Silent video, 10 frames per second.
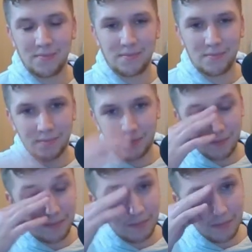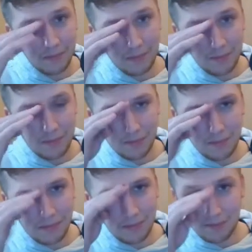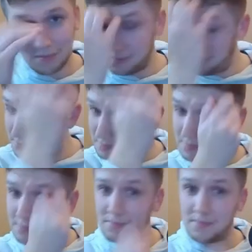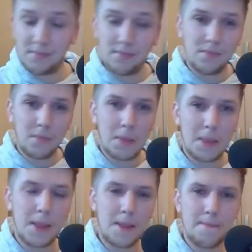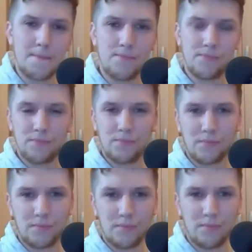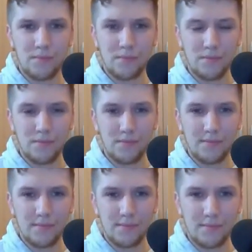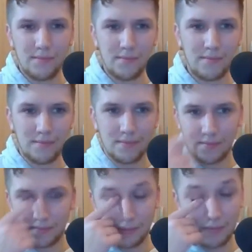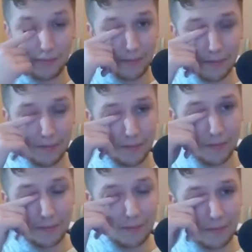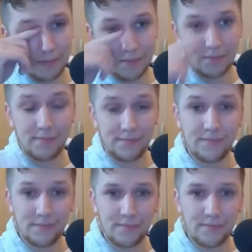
(not speaking)